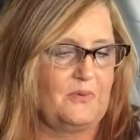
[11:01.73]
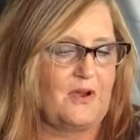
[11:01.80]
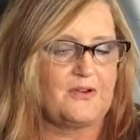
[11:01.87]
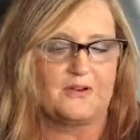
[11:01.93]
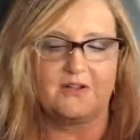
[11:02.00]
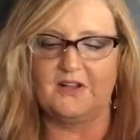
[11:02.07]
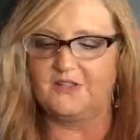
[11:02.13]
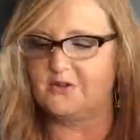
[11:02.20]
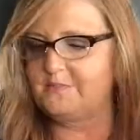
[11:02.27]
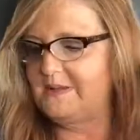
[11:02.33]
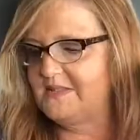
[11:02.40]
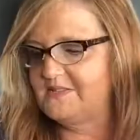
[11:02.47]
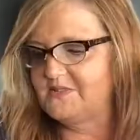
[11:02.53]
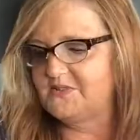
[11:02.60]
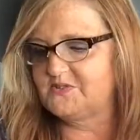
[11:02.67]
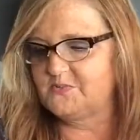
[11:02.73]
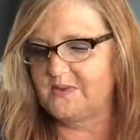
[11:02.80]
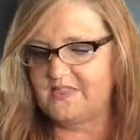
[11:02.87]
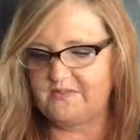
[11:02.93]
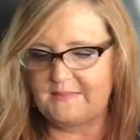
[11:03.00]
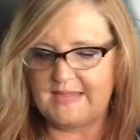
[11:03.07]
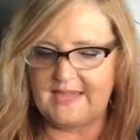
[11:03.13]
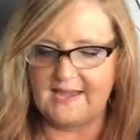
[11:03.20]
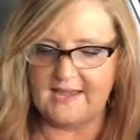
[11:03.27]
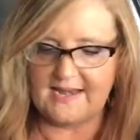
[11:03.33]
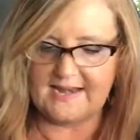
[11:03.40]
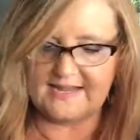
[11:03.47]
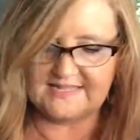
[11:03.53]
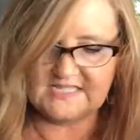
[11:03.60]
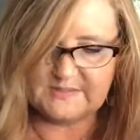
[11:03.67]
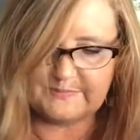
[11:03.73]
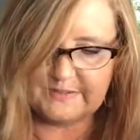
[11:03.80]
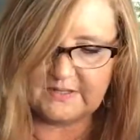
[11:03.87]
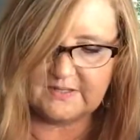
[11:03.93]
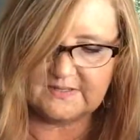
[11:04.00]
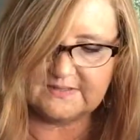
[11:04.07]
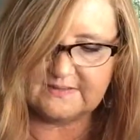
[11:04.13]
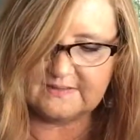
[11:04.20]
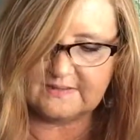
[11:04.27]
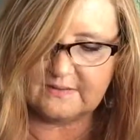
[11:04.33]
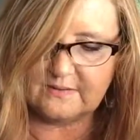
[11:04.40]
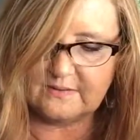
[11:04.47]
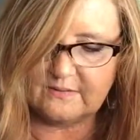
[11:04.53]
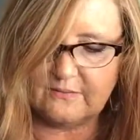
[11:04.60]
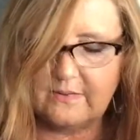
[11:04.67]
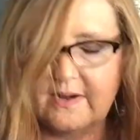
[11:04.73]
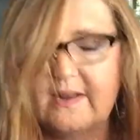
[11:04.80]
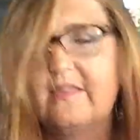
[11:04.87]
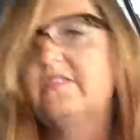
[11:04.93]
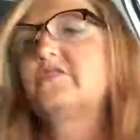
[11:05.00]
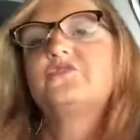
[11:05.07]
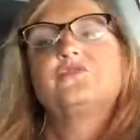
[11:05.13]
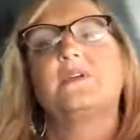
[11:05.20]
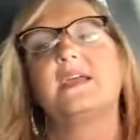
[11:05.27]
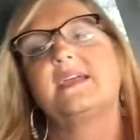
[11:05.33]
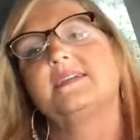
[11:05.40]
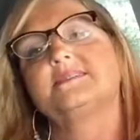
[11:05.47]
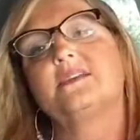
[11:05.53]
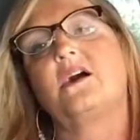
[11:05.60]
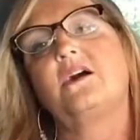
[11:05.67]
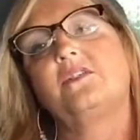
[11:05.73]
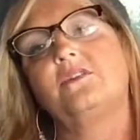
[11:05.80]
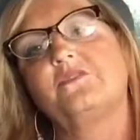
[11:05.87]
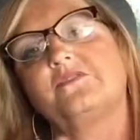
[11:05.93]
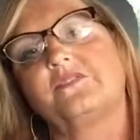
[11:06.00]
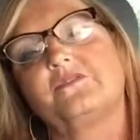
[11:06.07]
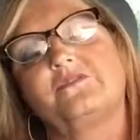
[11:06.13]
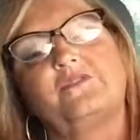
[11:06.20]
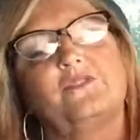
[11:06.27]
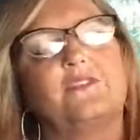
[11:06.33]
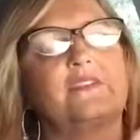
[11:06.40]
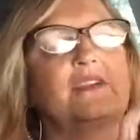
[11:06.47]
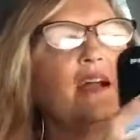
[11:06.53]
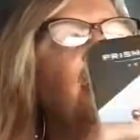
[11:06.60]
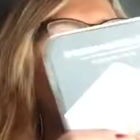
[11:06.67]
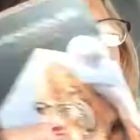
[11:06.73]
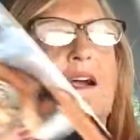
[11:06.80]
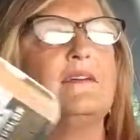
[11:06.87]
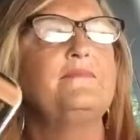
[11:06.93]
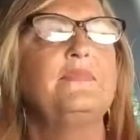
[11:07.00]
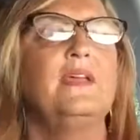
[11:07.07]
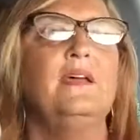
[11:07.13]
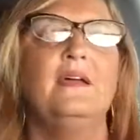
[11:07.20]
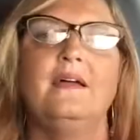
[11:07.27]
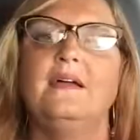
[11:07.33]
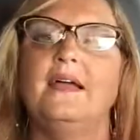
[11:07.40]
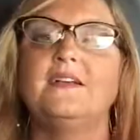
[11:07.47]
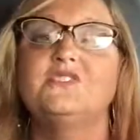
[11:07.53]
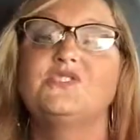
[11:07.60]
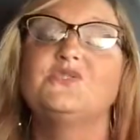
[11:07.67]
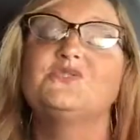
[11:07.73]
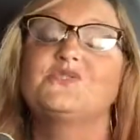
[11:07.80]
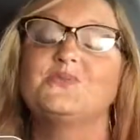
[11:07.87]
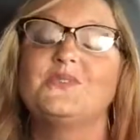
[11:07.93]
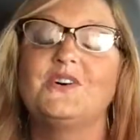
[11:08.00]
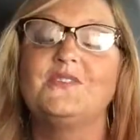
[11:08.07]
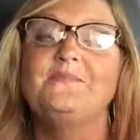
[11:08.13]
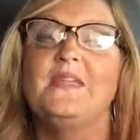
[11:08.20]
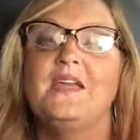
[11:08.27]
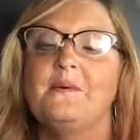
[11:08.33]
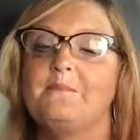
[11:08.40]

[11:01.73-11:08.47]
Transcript: watercolor pencils with me, and I spilled one of the trays all over the floor of the car, as usual.